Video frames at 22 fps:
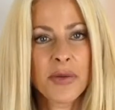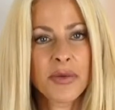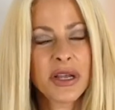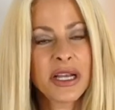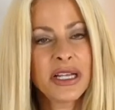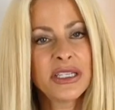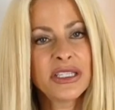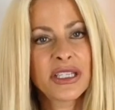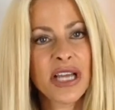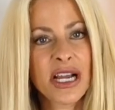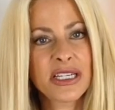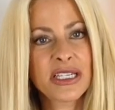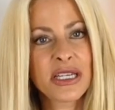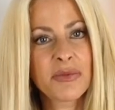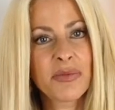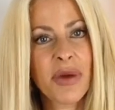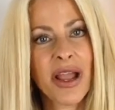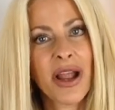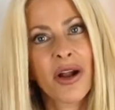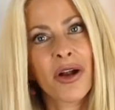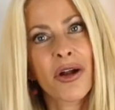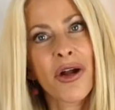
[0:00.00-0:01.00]
conducted
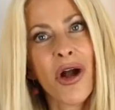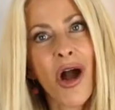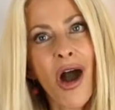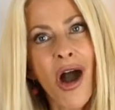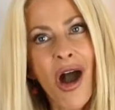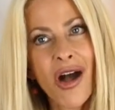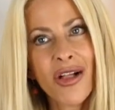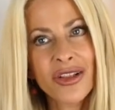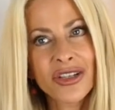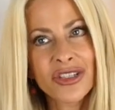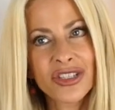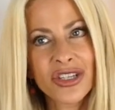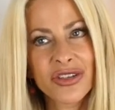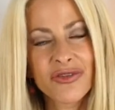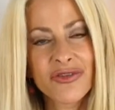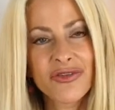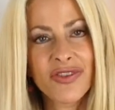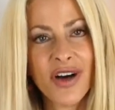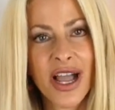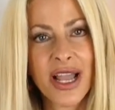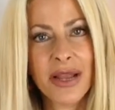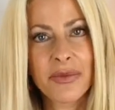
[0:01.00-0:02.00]
by our collagen
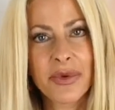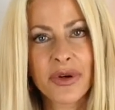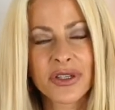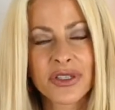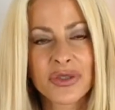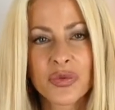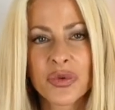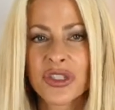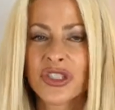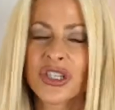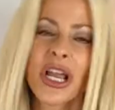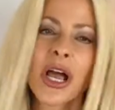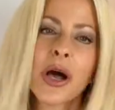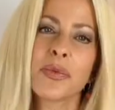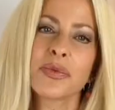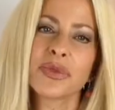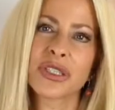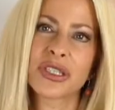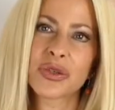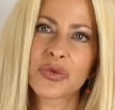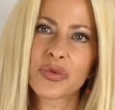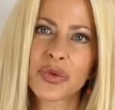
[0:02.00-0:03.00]
fibers, which
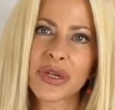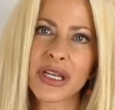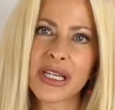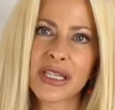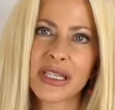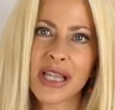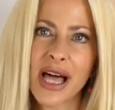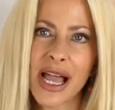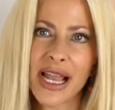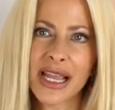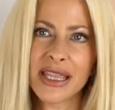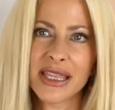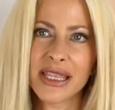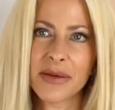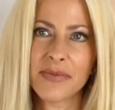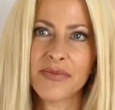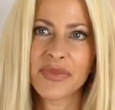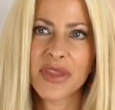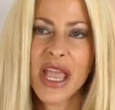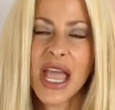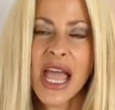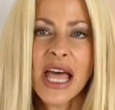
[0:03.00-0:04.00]
helps to realign them.
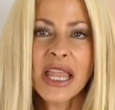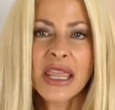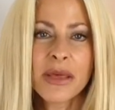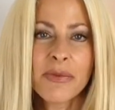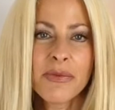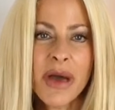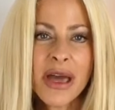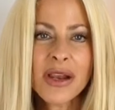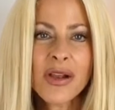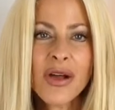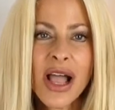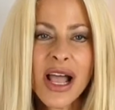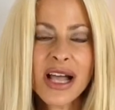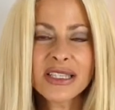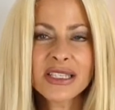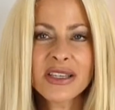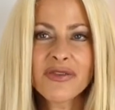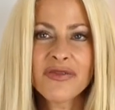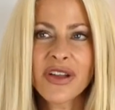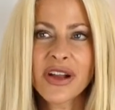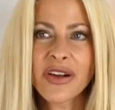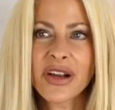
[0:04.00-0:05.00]
The metal has
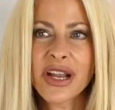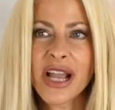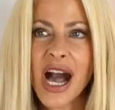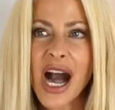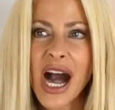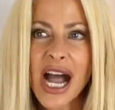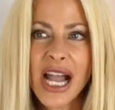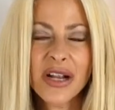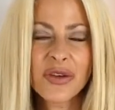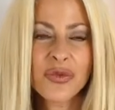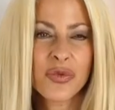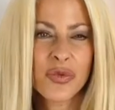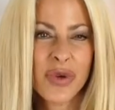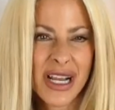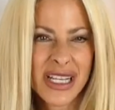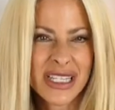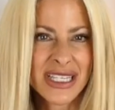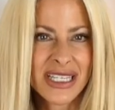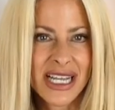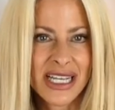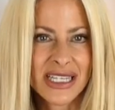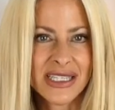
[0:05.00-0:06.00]
a very high
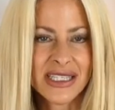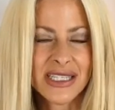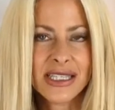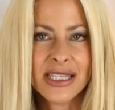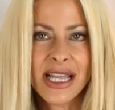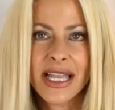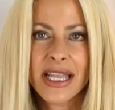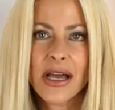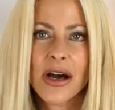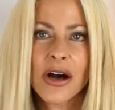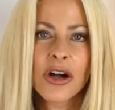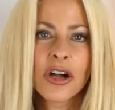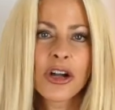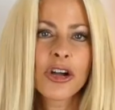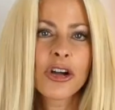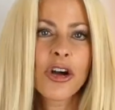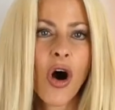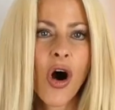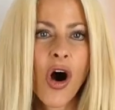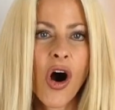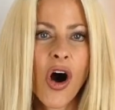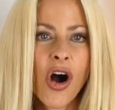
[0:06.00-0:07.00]
resonance, like a
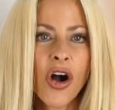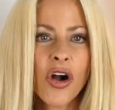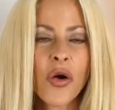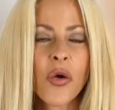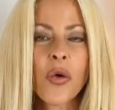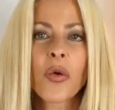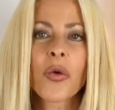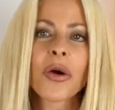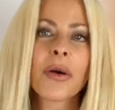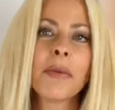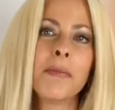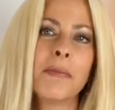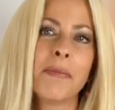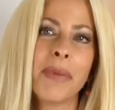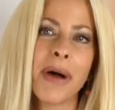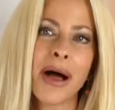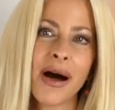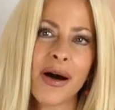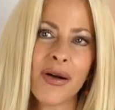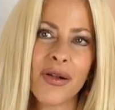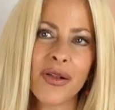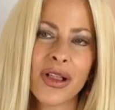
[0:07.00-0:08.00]
gong or a
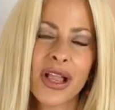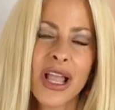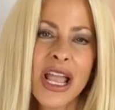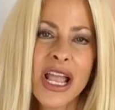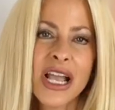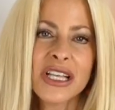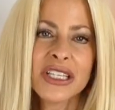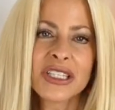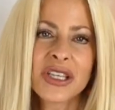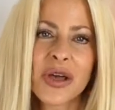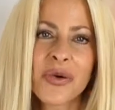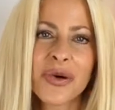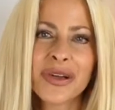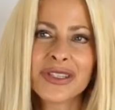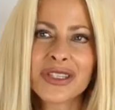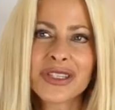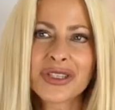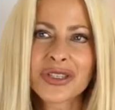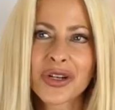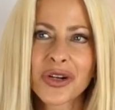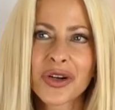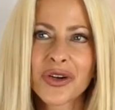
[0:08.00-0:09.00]
bell, so it
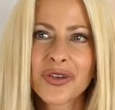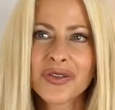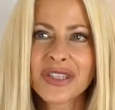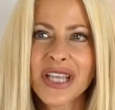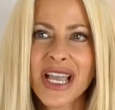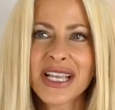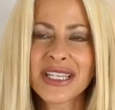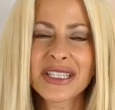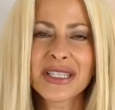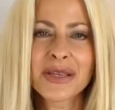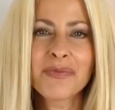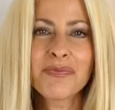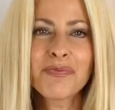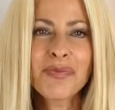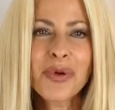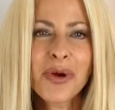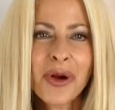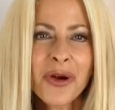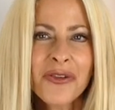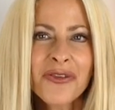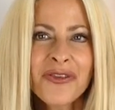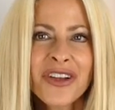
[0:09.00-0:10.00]
serves as the
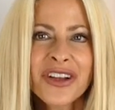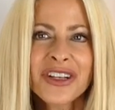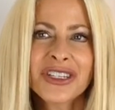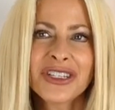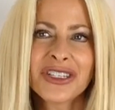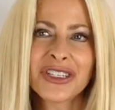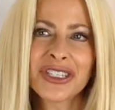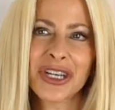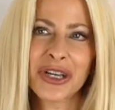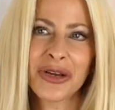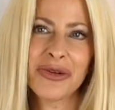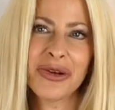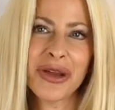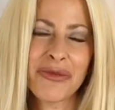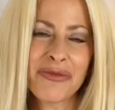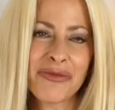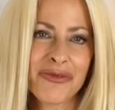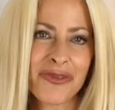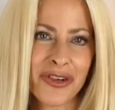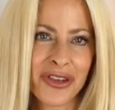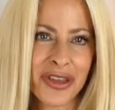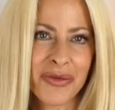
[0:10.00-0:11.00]
perfect
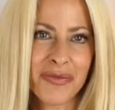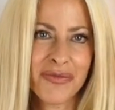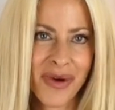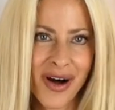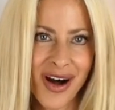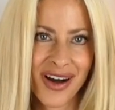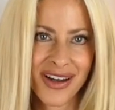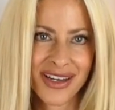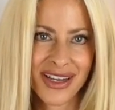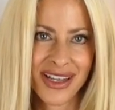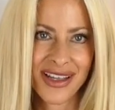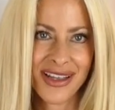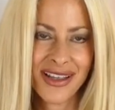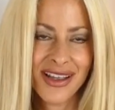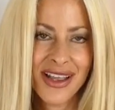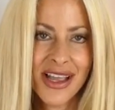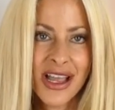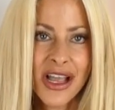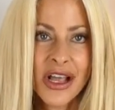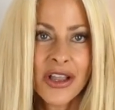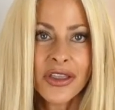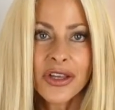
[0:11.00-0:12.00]
tune-up for the body.
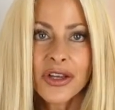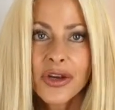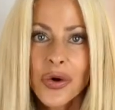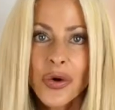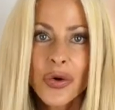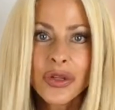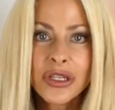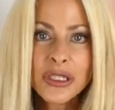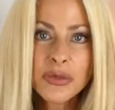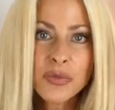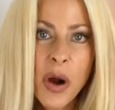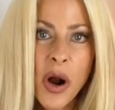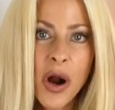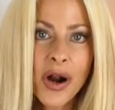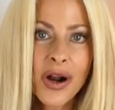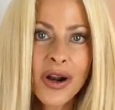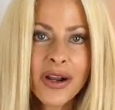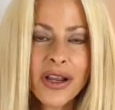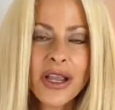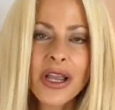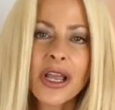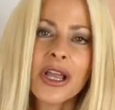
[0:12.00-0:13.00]
The coolest
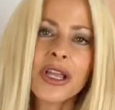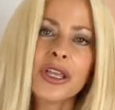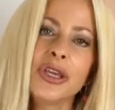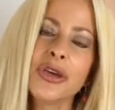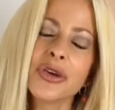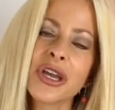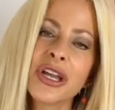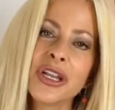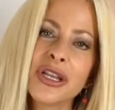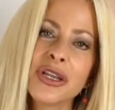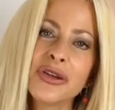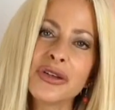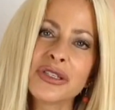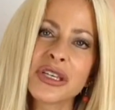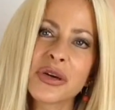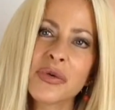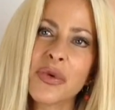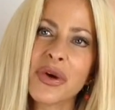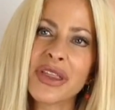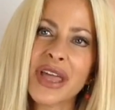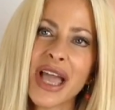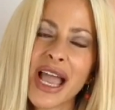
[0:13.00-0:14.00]
part? You can use it
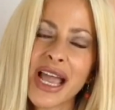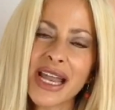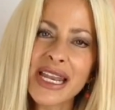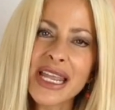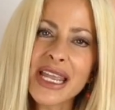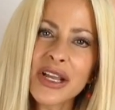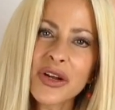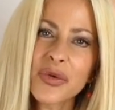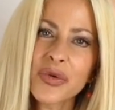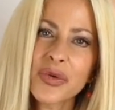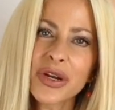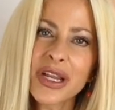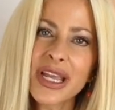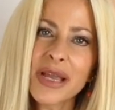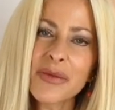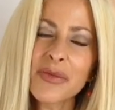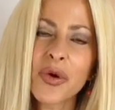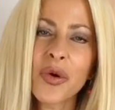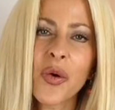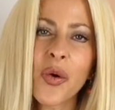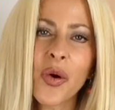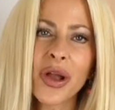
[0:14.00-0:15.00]
with any cream
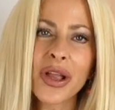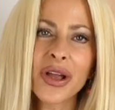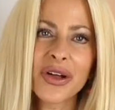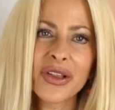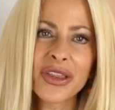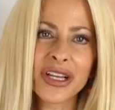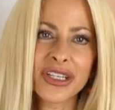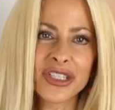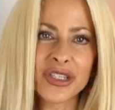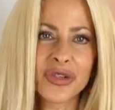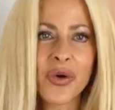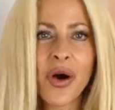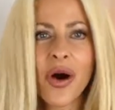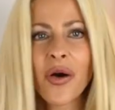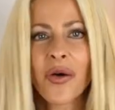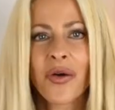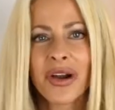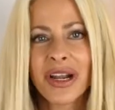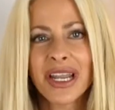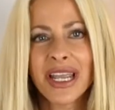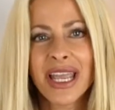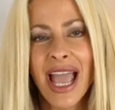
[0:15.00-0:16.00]
or oil that you
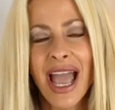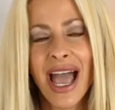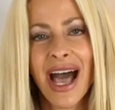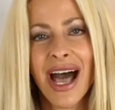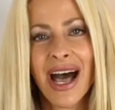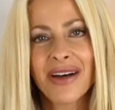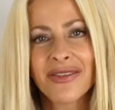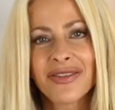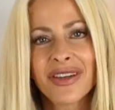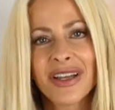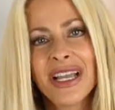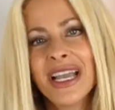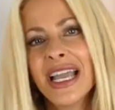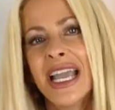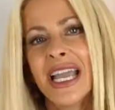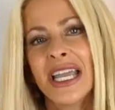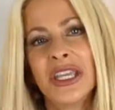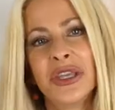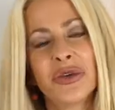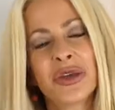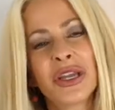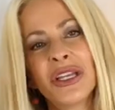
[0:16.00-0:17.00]
already have.
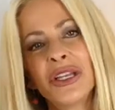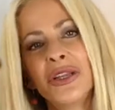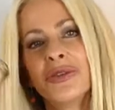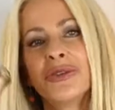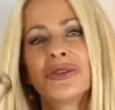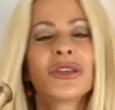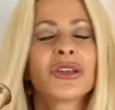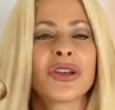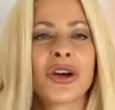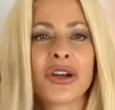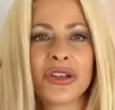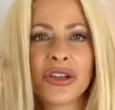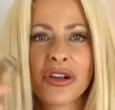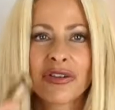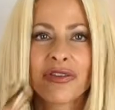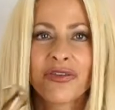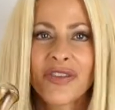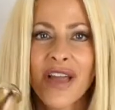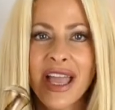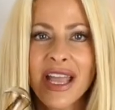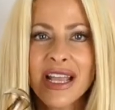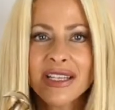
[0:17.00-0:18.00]
You can use it on your
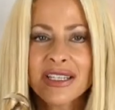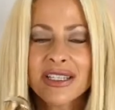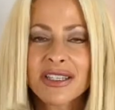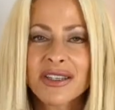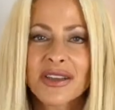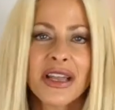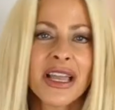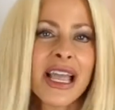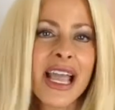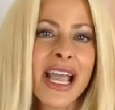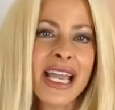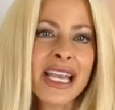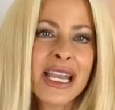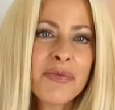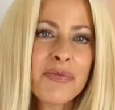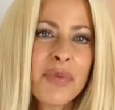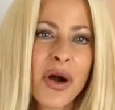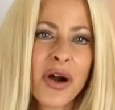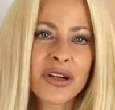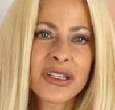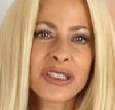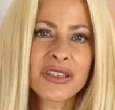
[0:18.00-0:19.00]
face, any
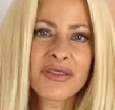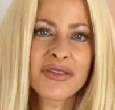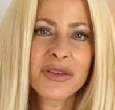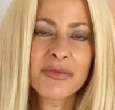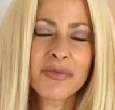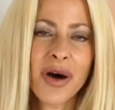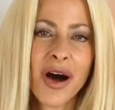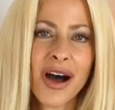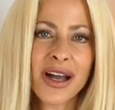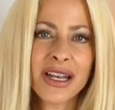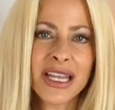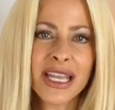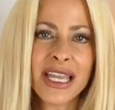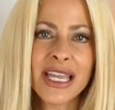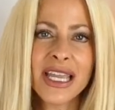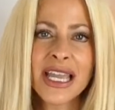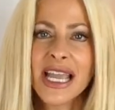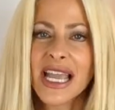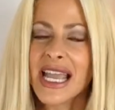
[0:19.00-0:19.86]
parts of the body.